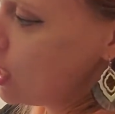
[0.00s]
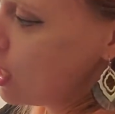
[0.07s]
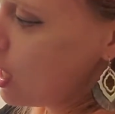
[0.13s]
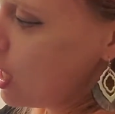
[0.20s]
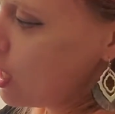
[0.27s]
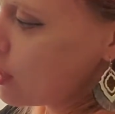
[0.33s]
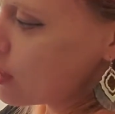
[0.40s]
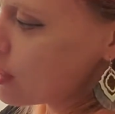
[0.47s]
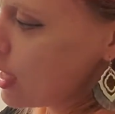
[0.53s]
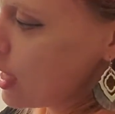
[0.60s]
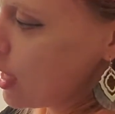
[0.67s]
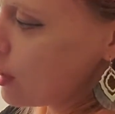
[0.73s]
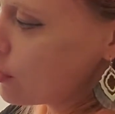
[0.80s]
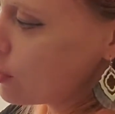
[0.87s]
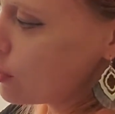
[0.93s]

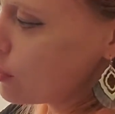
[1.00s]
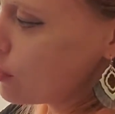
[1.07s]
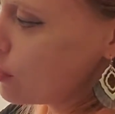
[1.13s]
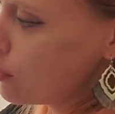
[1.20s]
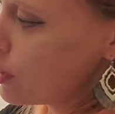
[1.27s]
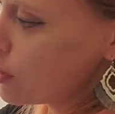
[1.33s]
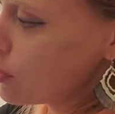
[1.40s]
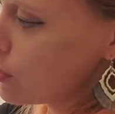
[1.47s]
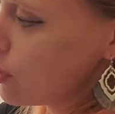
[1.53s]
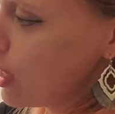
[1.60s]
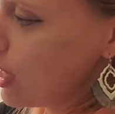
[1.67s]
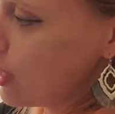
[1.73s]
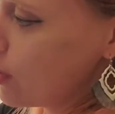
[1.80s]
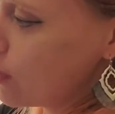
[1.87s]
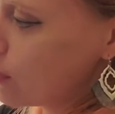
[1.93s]
I'll do a one
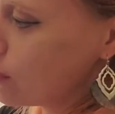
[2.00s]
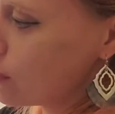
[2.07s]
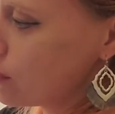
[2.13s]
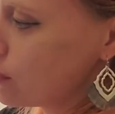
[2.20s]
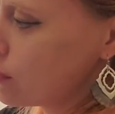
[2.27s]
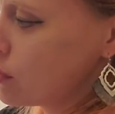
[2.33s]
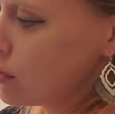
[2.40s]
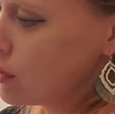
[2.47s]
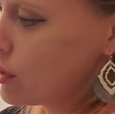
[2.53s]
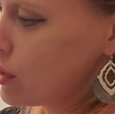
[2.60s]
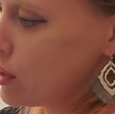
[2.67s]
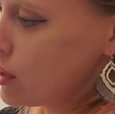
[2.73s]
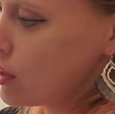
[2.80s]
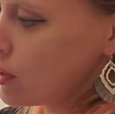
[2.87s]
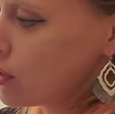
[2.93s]
triangle
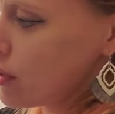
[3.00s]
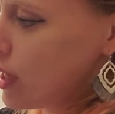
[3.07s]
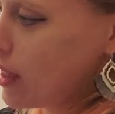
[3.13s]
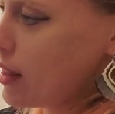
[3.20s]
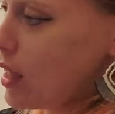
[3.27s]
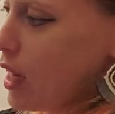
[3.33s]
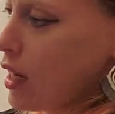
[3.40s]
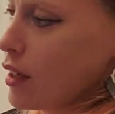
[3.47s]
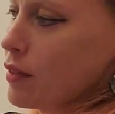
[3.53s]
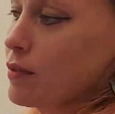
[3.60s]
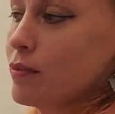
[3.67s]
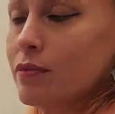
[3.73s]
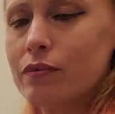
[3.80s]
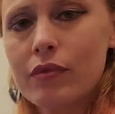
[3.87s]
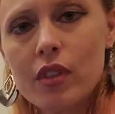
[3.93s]
right there.
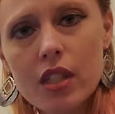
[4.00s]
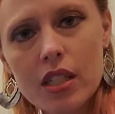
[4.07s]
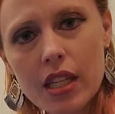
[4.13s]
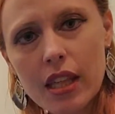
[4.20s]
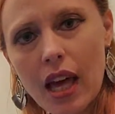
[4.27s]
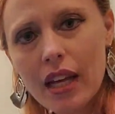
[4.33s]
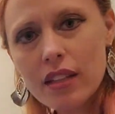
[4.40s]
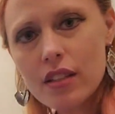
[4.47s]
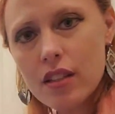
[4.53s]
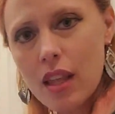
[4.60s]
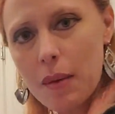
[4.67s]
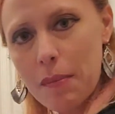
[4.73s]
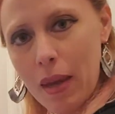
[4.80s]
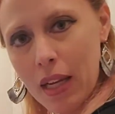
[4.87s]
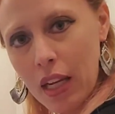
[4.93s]
See that? So
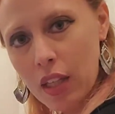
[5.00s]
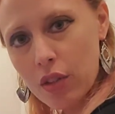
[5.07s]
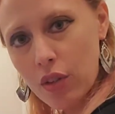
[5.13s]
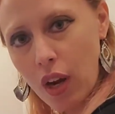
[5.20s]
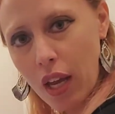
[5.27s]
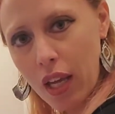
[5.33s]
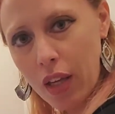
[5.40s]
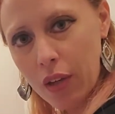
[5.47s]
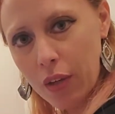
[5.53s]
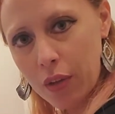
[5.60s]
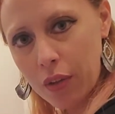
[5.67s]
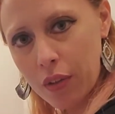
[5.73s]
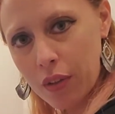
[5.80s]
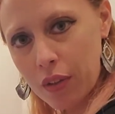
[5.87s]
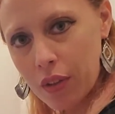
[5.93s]
that made a
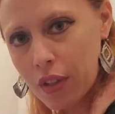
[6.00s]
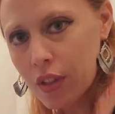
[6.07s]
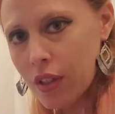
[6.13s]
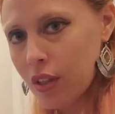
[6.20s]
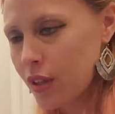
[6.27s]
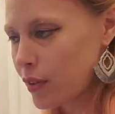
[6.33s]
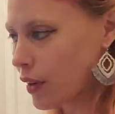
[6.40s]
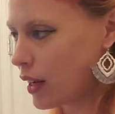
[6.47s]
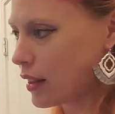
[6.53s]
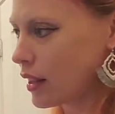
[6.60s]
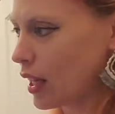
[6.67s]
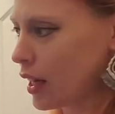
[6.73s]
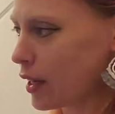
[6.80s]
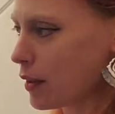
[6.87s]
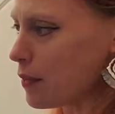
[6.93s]
triangle right
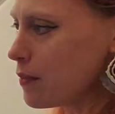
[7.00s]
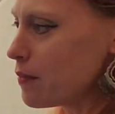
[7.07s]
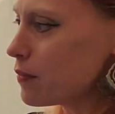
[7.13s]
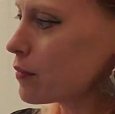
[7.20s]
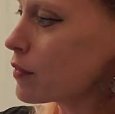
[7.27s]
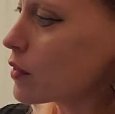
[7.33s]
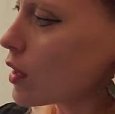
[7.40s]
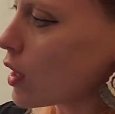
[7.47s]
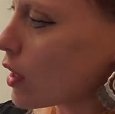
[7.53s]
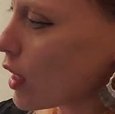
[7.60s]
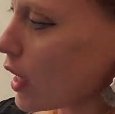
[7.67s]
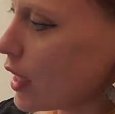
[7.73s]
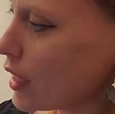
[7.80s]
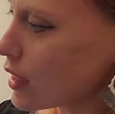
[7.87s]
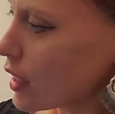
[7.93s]
there. All
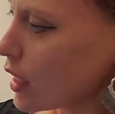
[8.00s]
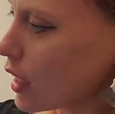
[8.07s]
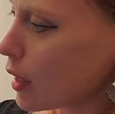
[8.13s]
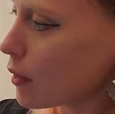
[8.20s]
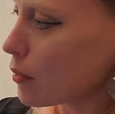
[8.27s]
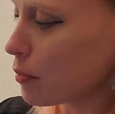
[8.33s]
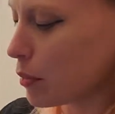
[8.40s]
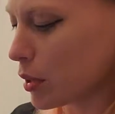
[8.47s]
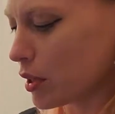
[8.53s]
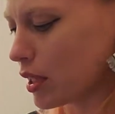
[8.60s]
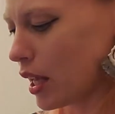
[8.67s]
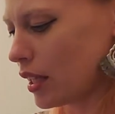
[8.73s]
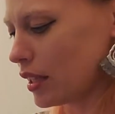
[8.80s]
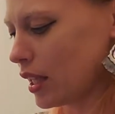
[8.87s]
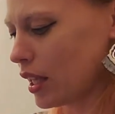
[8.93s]
right, and I push
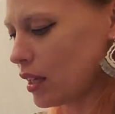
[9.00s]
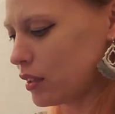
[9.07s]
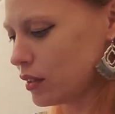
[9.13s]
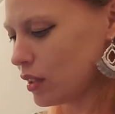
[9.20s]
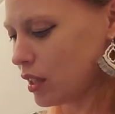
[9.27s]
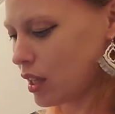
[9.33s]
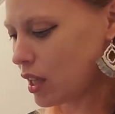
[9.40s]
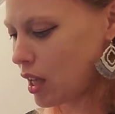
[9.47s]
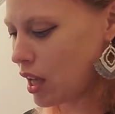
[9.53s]
that down.